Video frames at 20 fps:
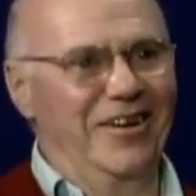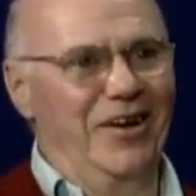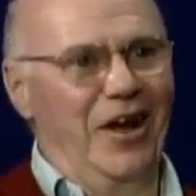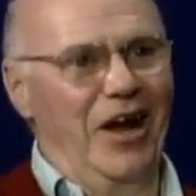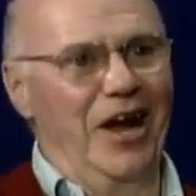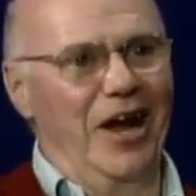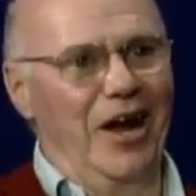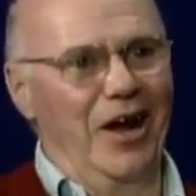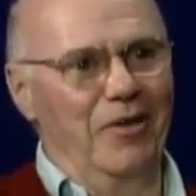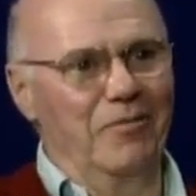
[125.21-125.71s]

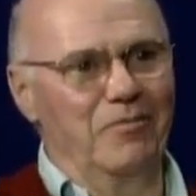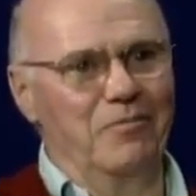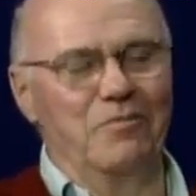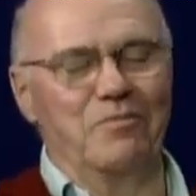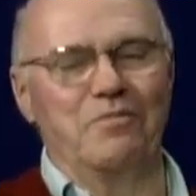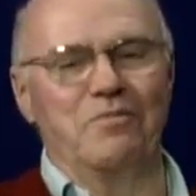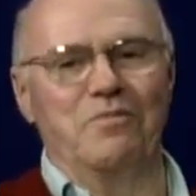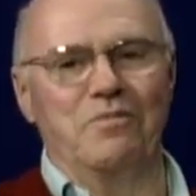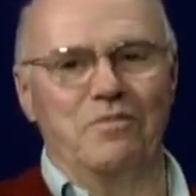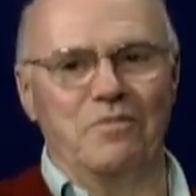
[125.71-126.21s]
Um,
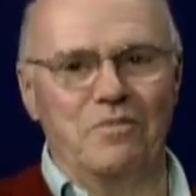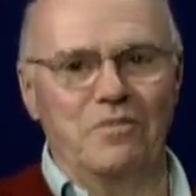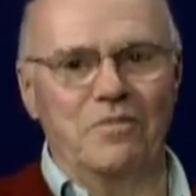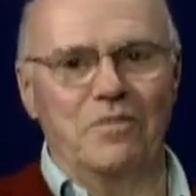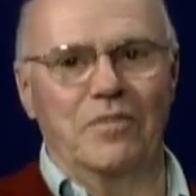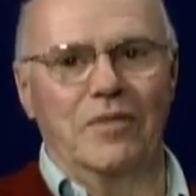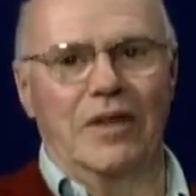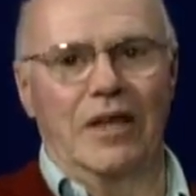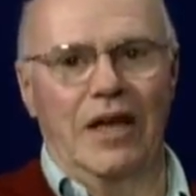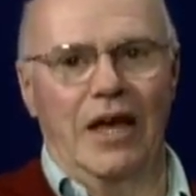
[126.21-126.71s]

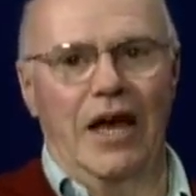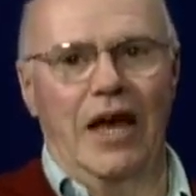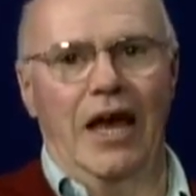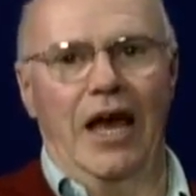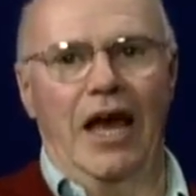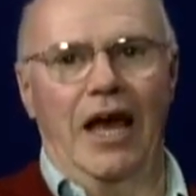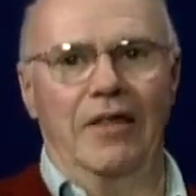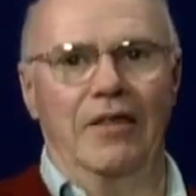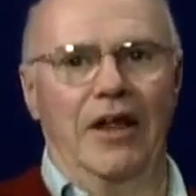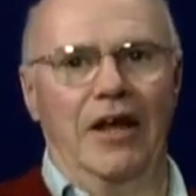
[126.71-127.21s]

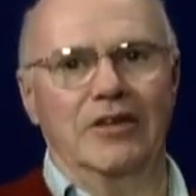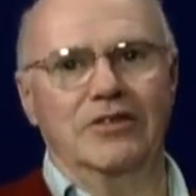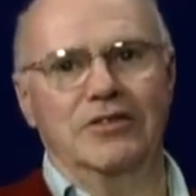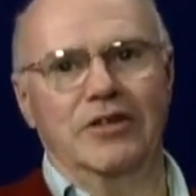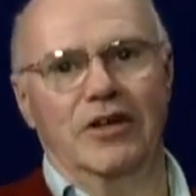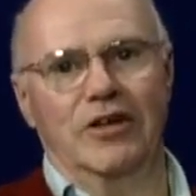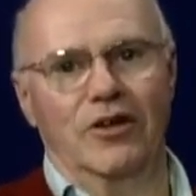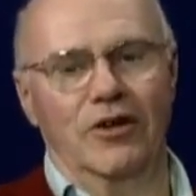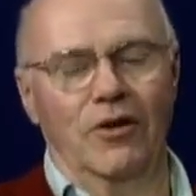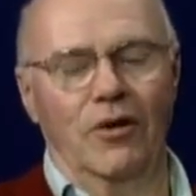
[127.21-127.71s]
and I
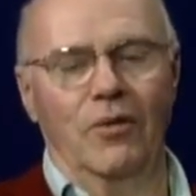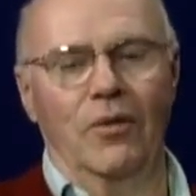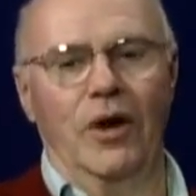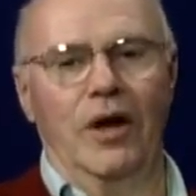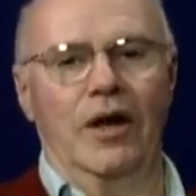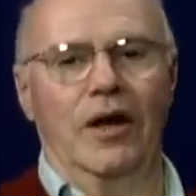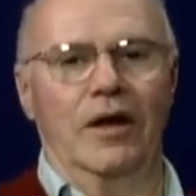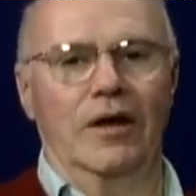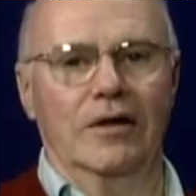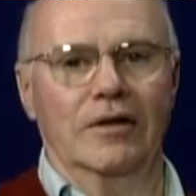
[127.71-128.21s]
said, "You know,
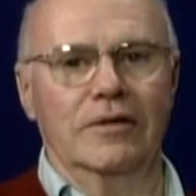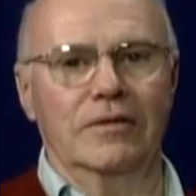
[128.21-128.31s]
uh,